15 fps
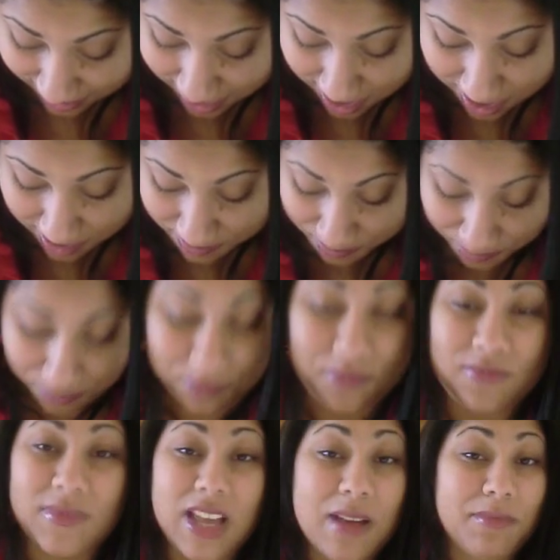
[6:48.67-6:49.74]

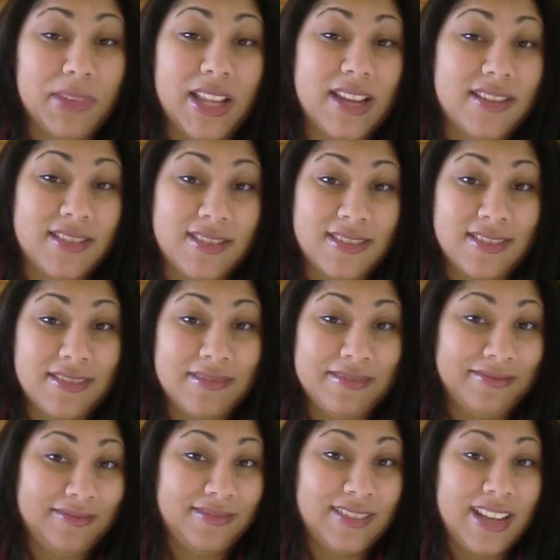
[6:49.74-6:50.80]
I'm blessed.
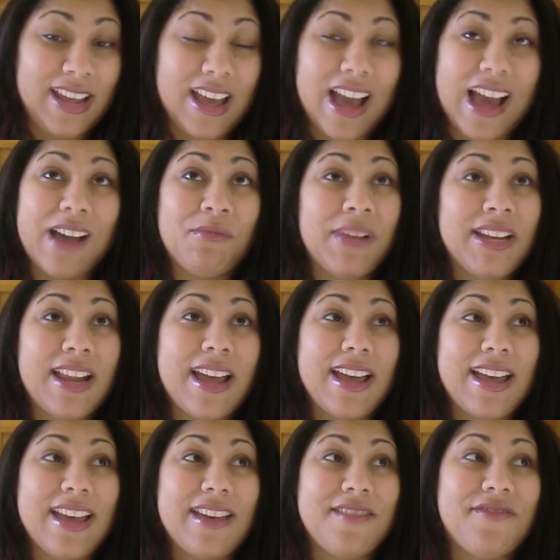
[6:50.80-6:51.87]
I might not
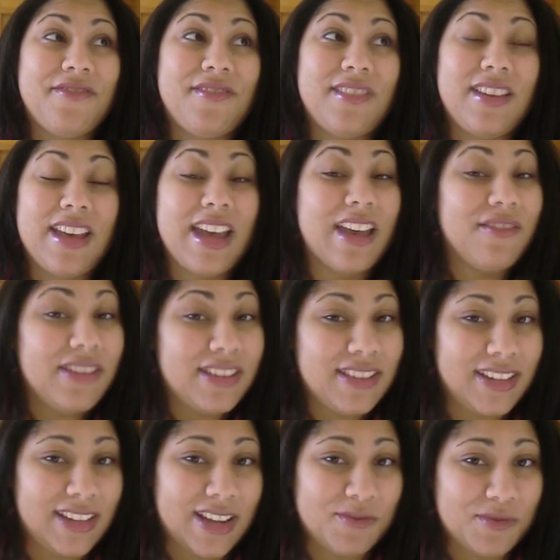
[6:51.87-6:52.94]
have
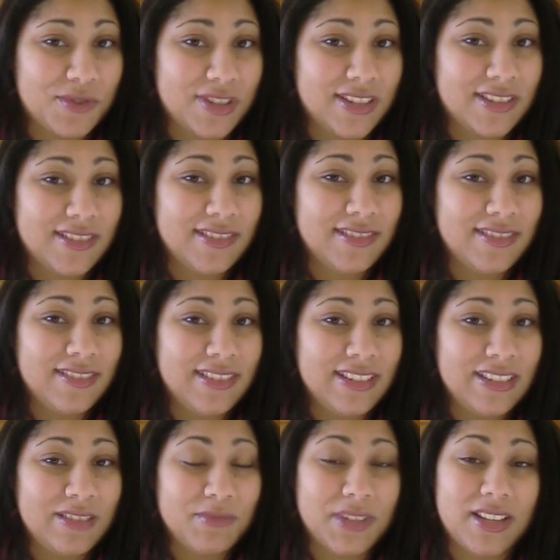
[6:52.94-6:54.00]
everything I want,
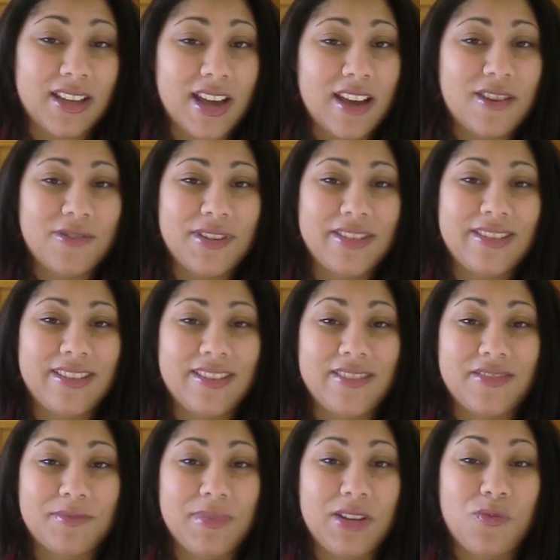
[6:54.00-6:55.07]
but God always
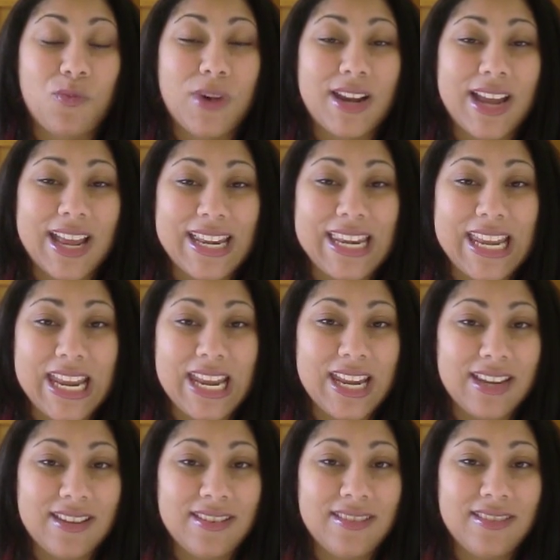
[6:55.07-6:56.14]
gives me what I
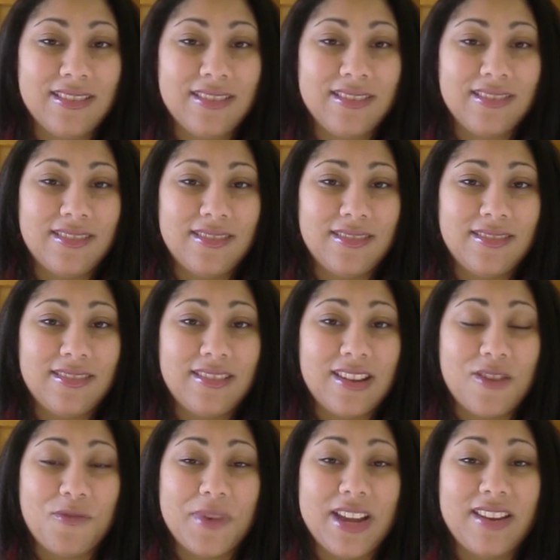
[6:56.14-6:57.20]
need
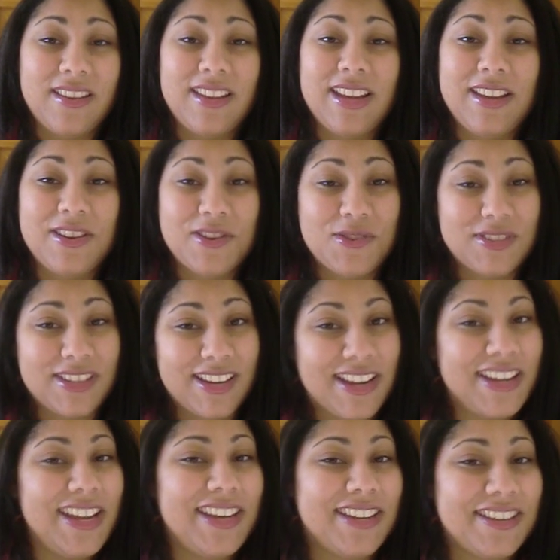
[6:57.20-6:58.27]
when He knows that I
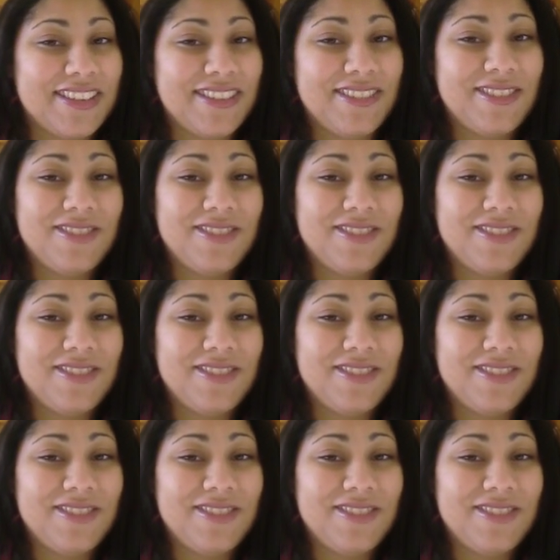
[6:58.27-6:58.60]
need it.